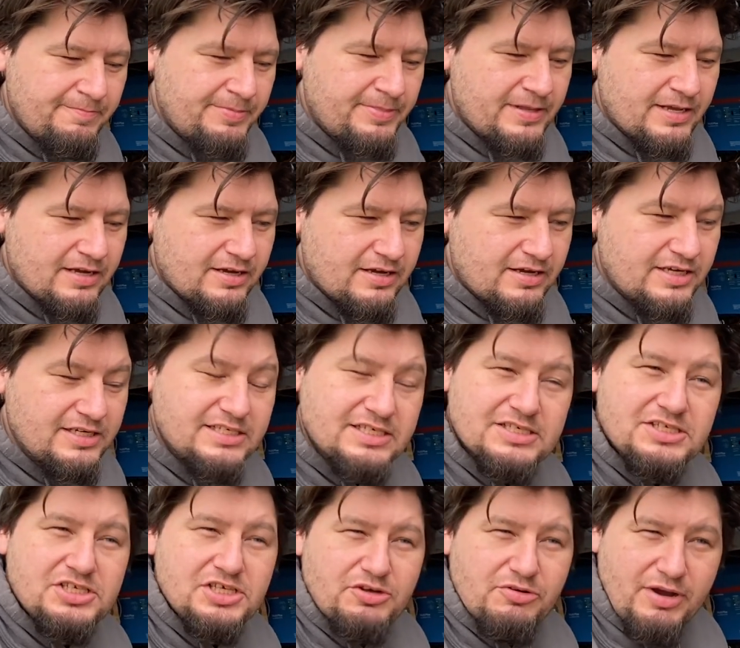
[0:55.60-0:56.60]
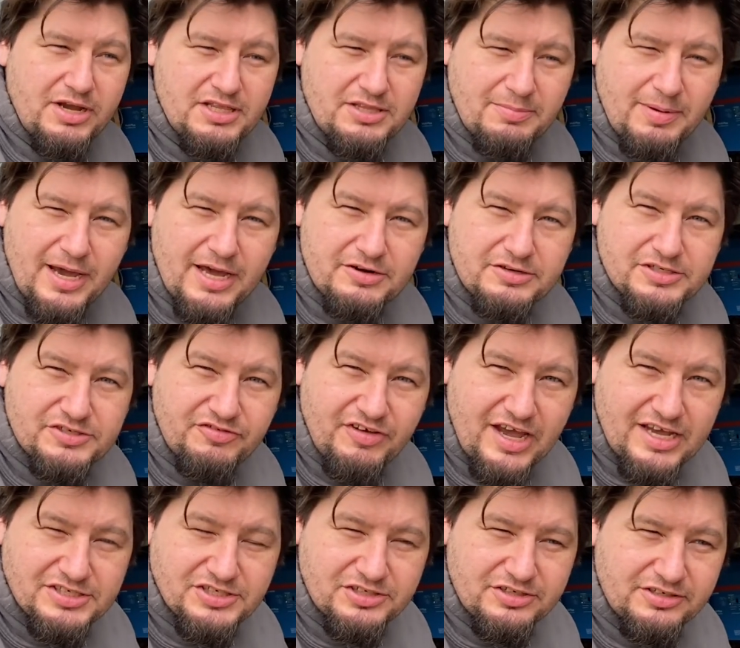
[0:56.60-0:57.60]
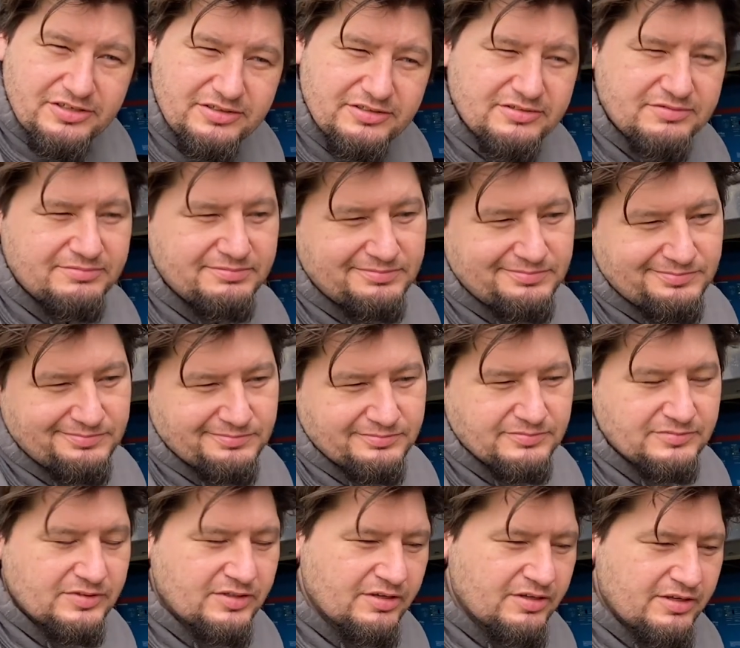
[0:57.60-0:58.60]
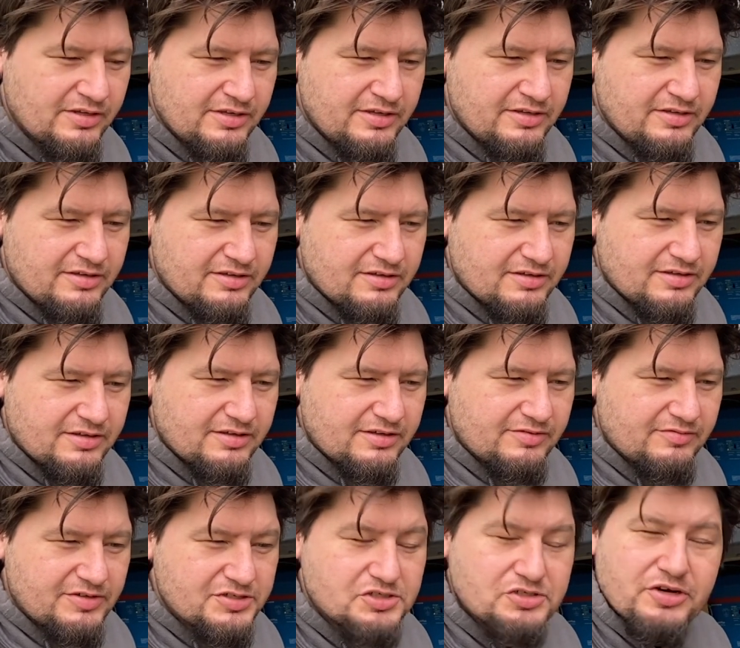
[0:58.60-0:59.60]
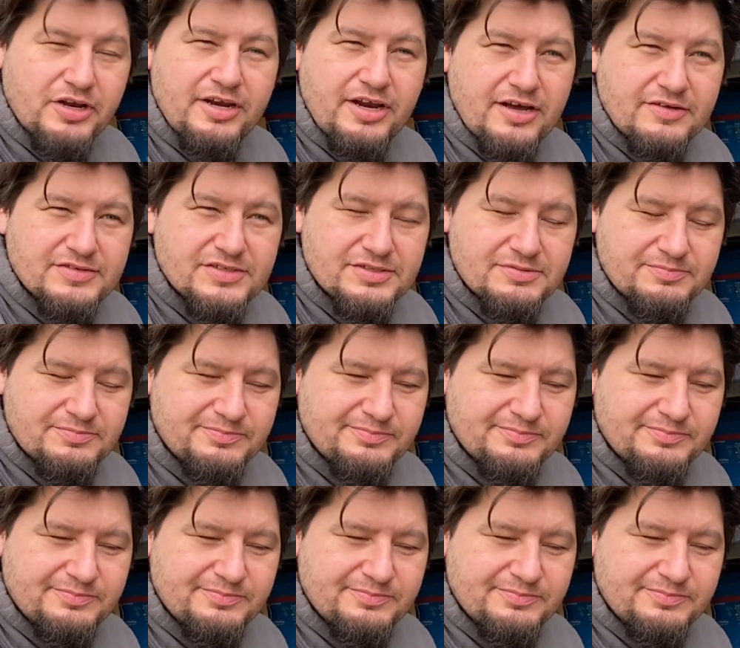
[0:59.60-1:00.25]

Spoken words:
It does degrade the batteries faster. There's trade-offs.